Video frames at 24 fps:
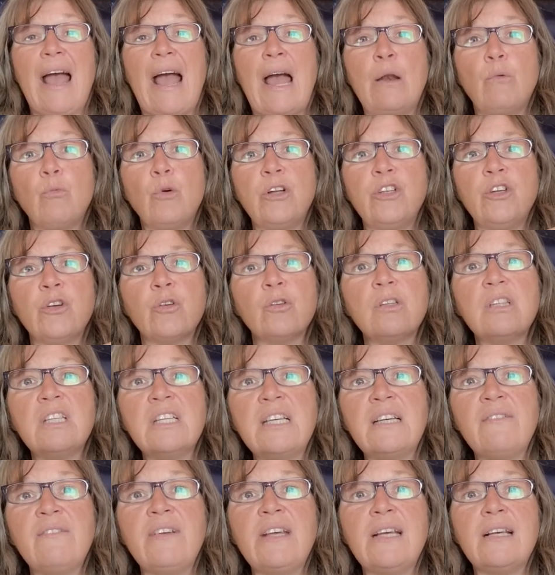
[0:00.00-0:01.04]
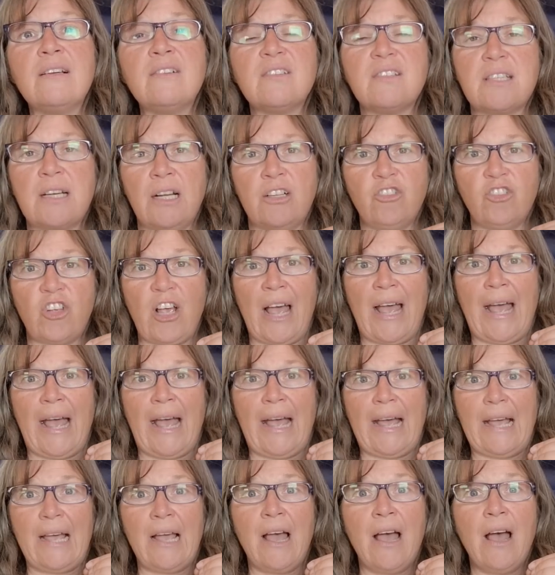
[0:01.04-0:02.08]
And when you're living such
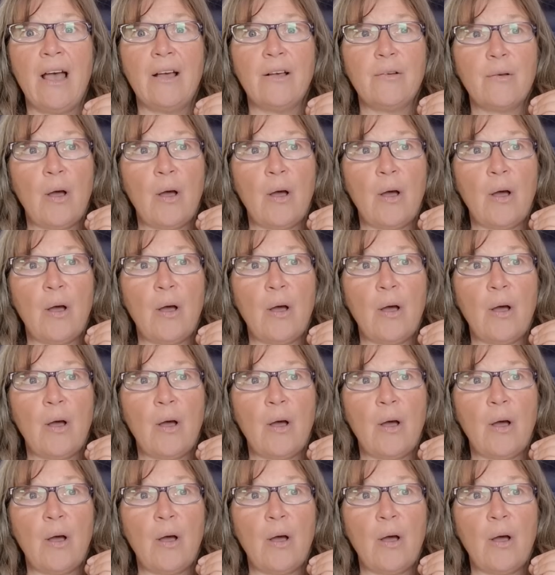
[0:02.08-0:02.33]
a